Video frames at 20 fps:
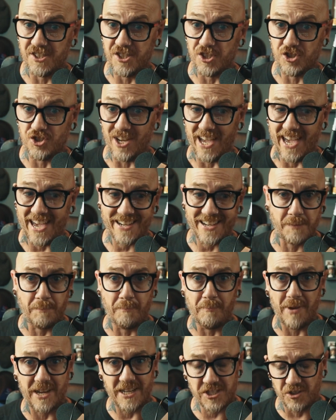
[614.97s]

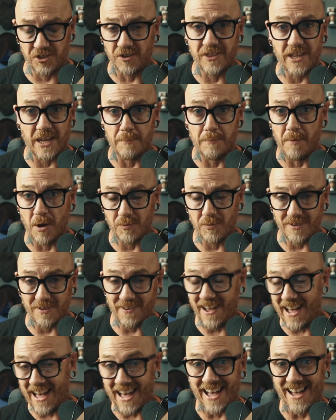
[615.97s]
interject based on the amount
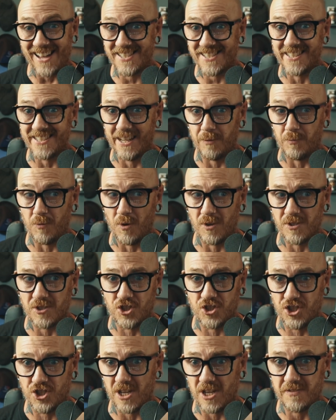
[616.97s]
of hassle it
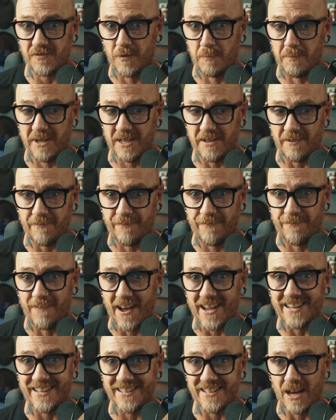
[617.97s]
was just for me to
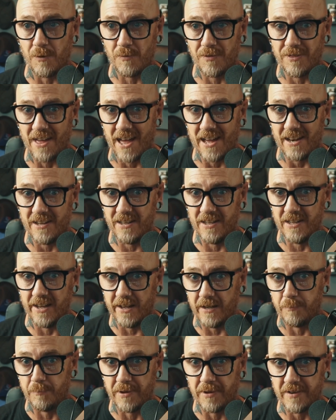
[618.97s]
find out that
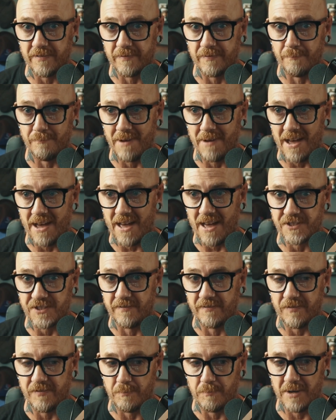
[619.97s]
little bit of maths
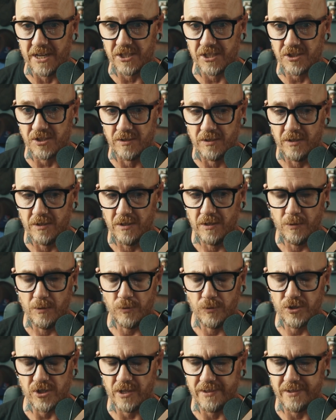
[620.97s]
information,
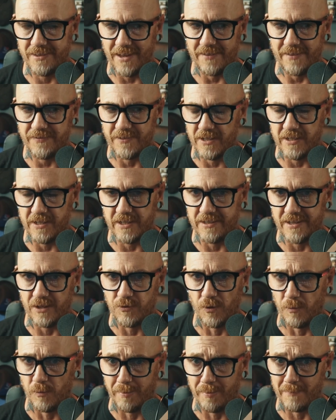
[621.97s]
which I definitely
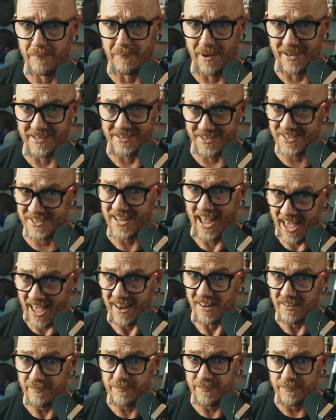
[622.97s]
did all by
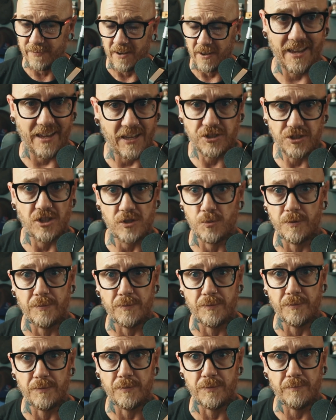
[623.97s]
myself it just
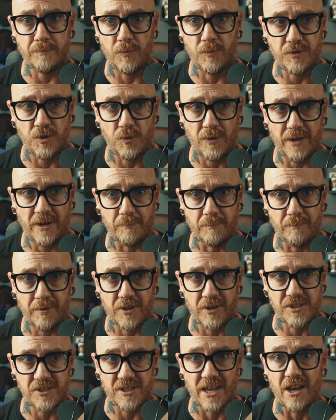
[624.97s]
wouldn't be worth them doing
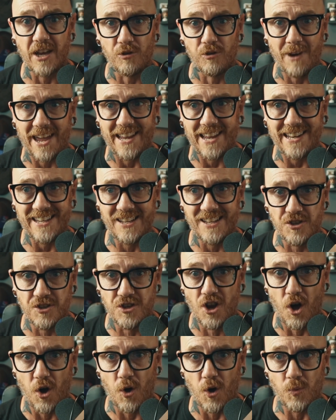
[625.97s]
because they already
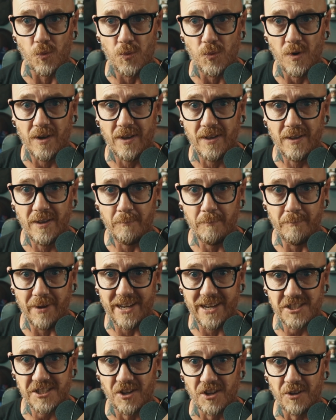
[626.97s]
know,
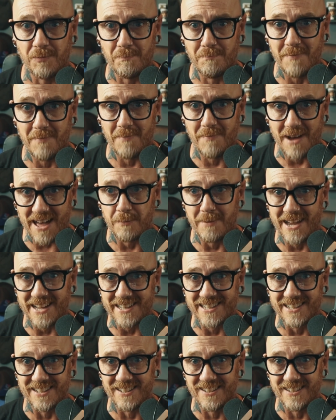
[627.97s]
based on
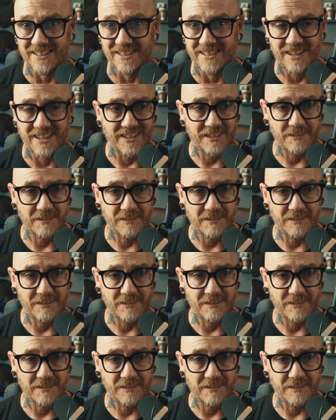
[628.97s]
mathematical